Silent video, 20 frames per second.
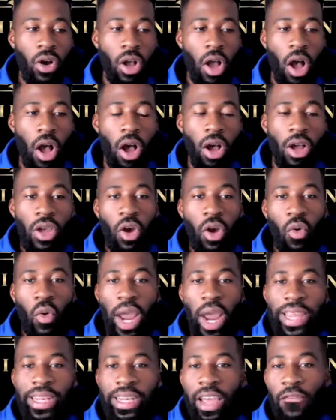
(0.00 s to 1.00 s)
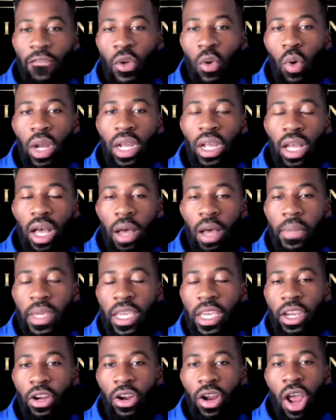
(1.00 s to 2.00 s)
call, right? You definitely want to come
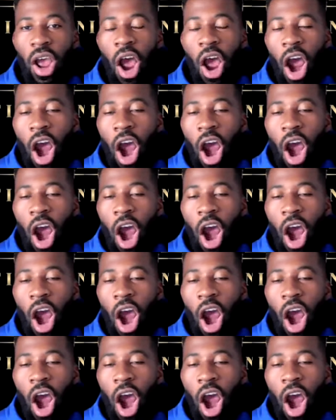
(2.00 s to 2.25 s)
here.